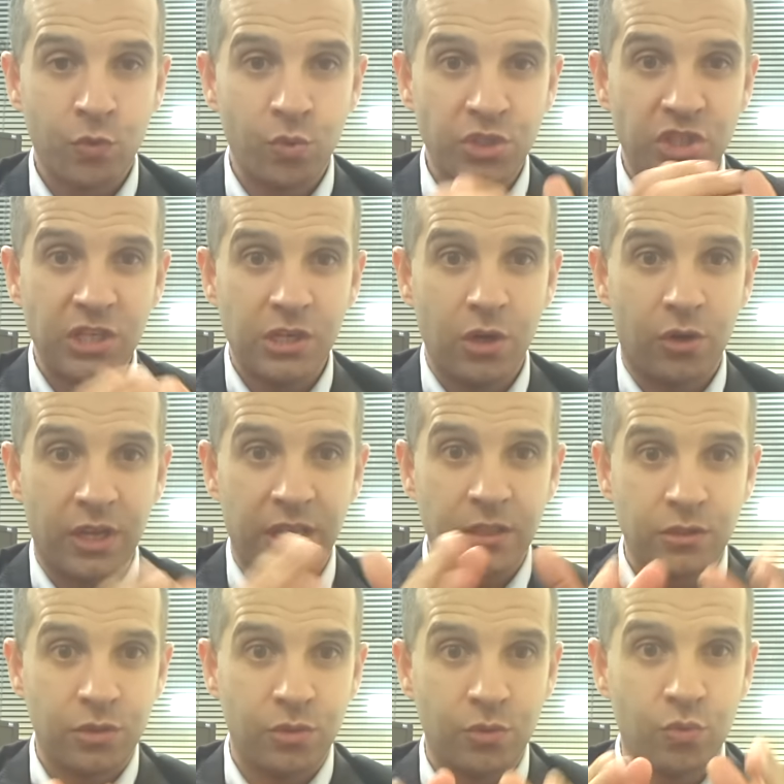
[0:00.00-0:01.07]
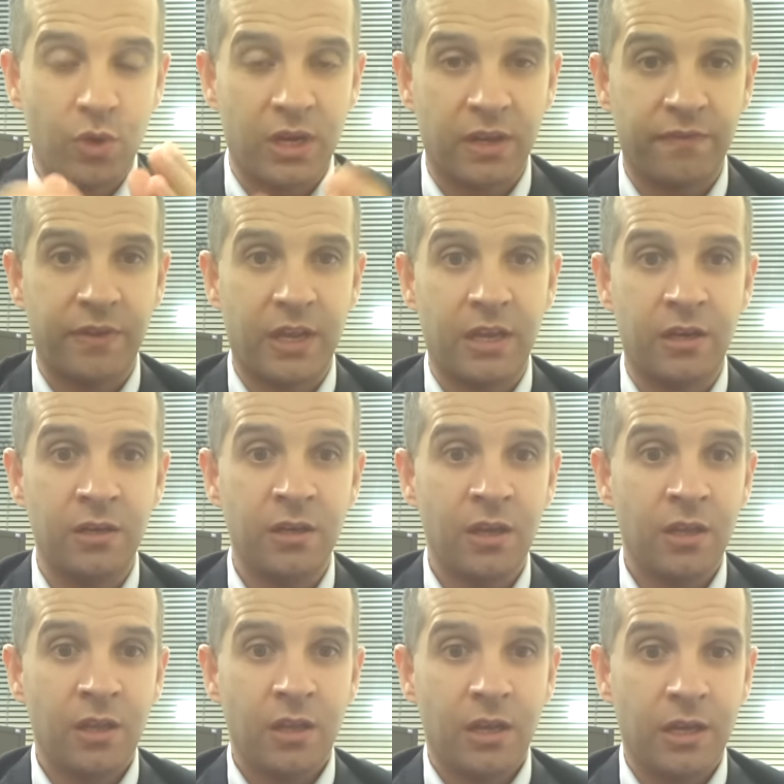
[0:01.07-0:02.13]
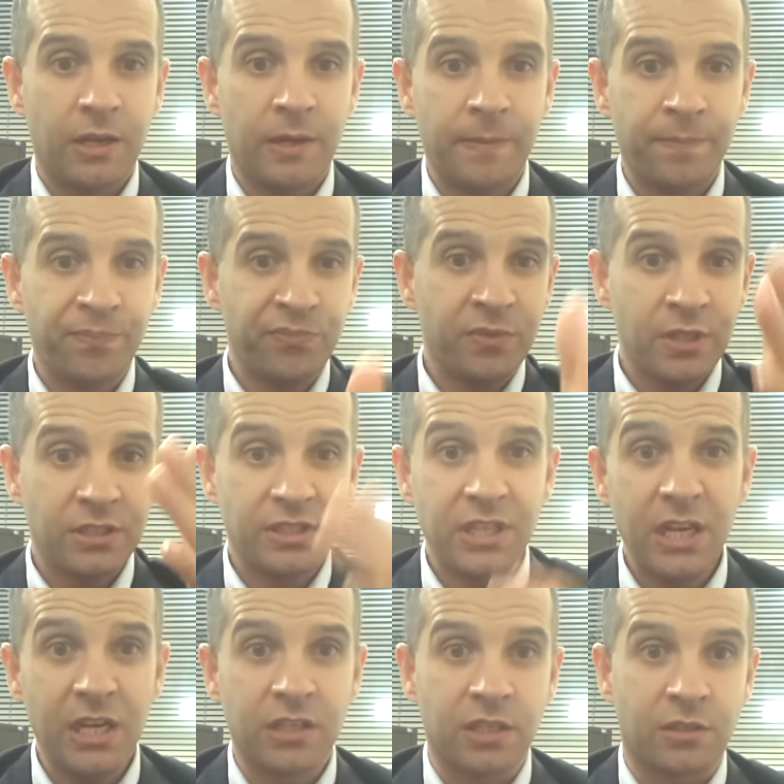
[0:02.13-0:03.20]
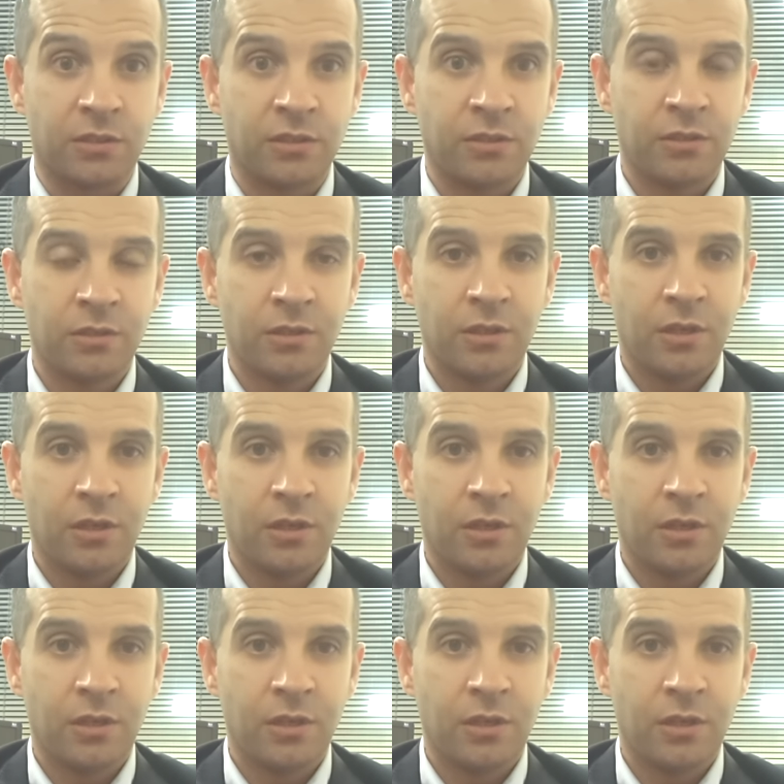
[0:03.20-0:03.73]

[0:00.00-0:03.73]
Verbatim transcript: which he gone into one of her um, senators.